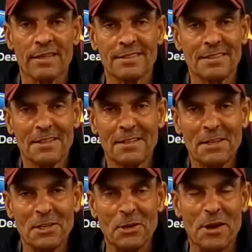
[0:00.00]
And
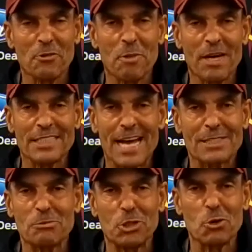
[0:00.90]
you know, everybody's got
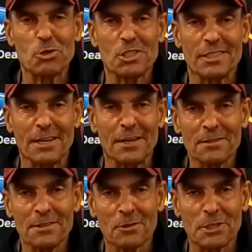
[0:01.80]
some jokes to
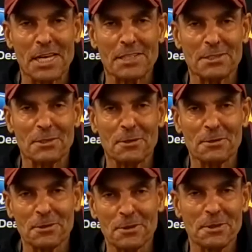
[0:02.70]
tell on text, you know.
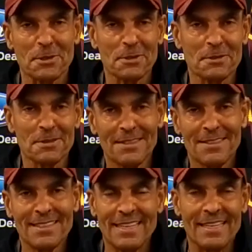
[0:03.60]

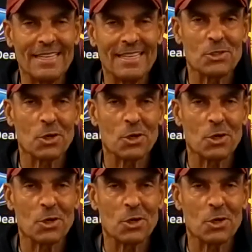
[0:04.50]
And